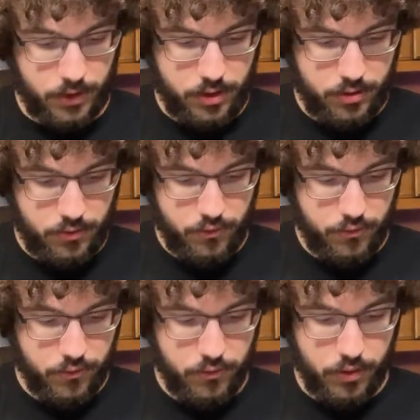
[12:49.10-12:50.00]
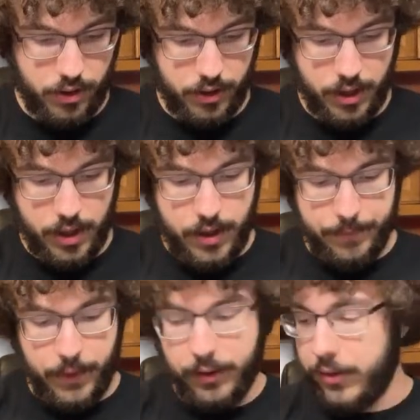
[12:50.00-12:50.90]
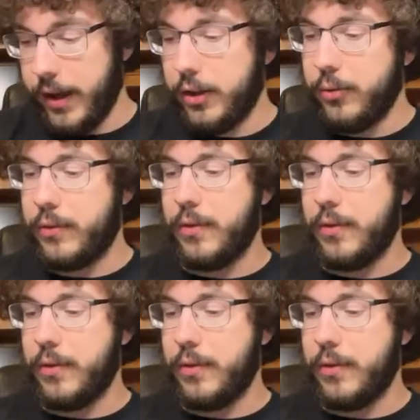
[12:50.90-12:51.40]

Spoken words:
Ew. I used